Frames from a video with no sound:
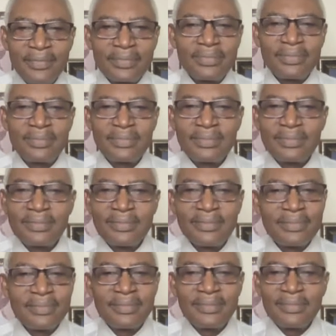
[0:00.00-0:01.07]

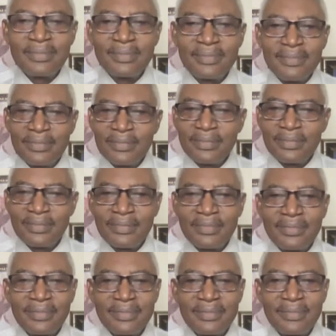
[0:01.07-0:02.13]

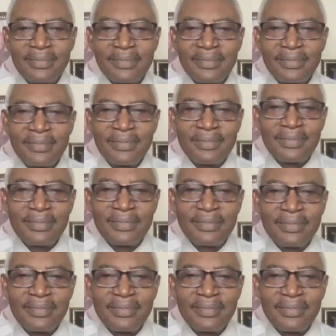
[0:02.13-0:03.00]
[no speech]